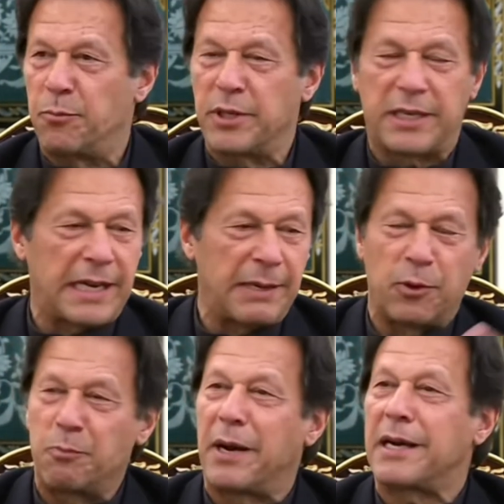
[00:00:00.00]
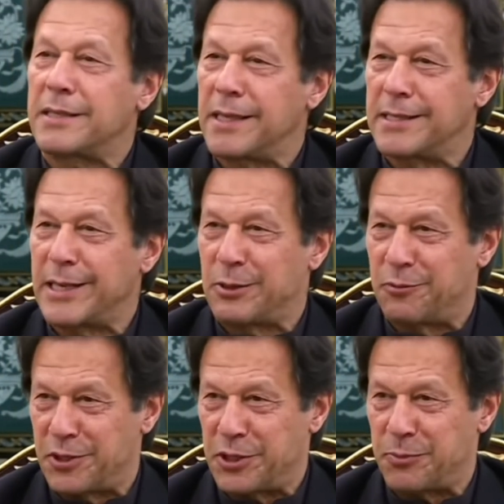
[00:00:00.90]
put claim on Pakistan side
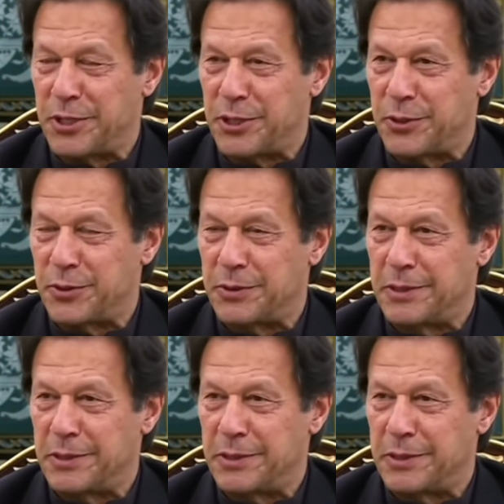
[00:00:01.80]
of Kashmir too,